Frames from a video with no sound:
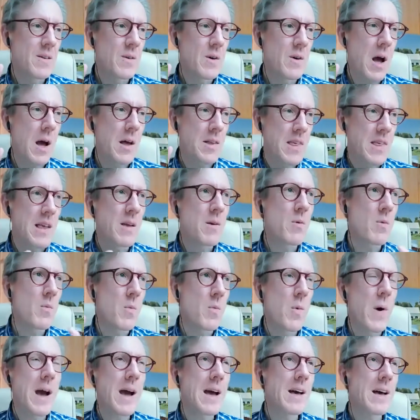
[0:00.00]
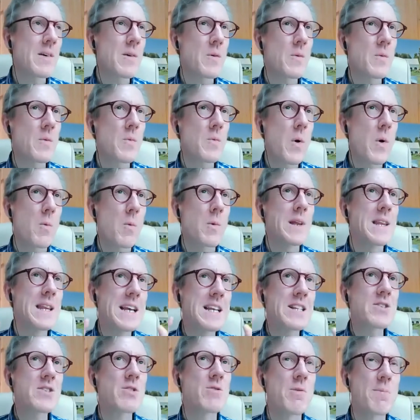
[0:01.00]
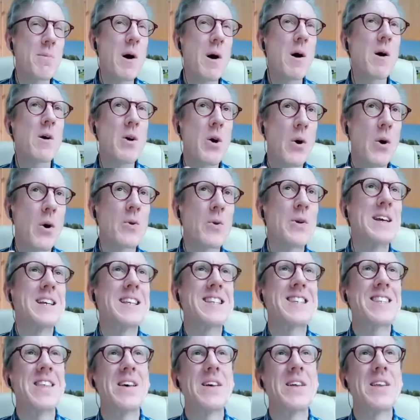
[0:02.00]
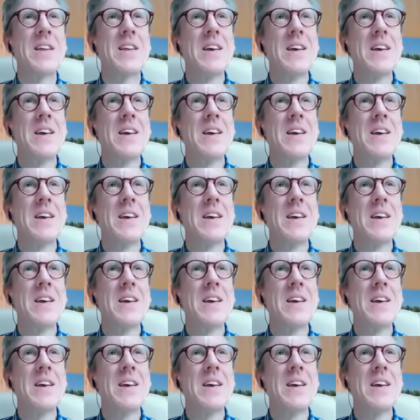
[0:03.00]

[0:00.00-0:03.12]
I think where what we need to remark on is that